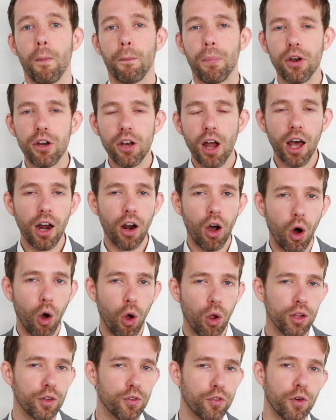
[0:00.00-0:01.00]
But not
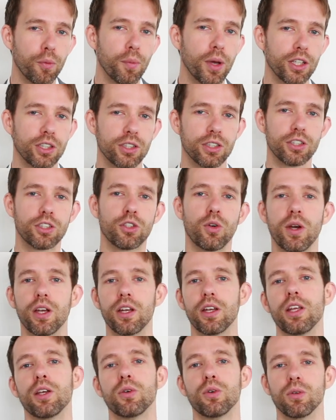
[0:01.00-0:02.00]
all information is
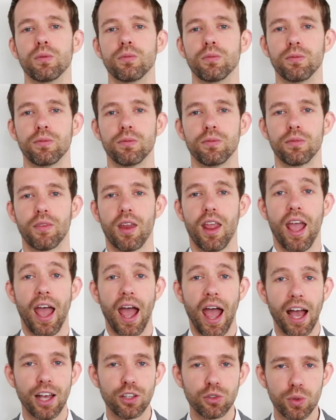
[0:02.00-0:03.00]
created equal.
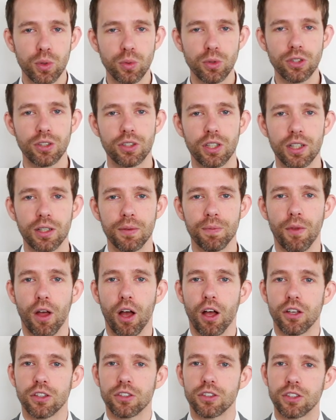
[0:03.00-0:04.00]
As we will see,
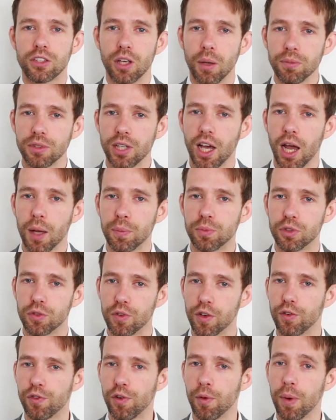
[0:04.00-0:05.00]
some types
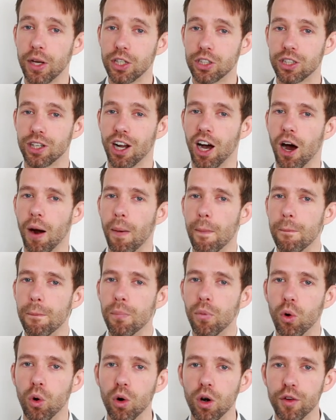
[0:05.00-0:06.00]
of information are
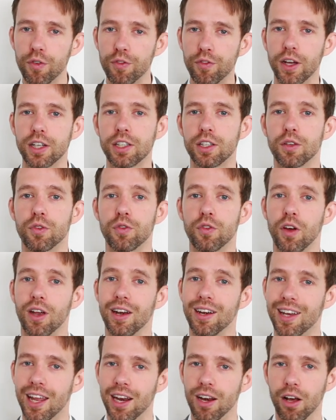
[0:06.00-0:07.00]
more effective
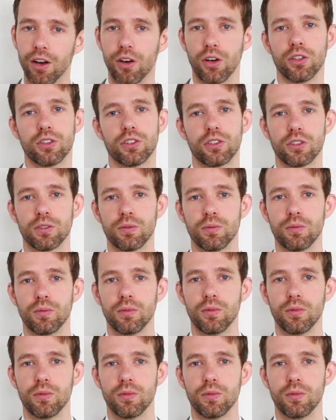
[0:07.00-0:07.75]
than others.